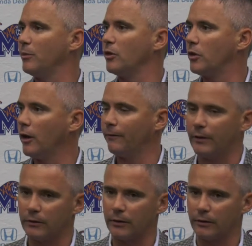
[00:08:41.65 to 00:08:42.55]
are tough,
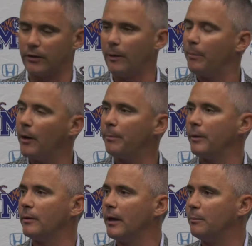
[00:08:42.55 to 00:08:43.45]
that's going to step up
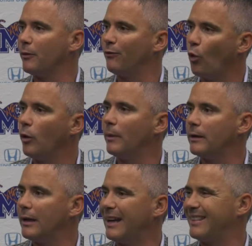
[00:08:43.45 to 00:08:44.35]
and perform
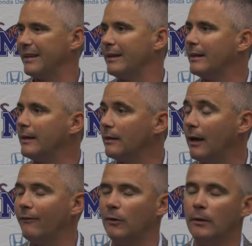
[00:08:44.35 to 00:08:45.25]
at the elite
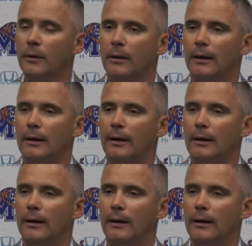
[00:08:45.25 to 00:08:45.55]
level?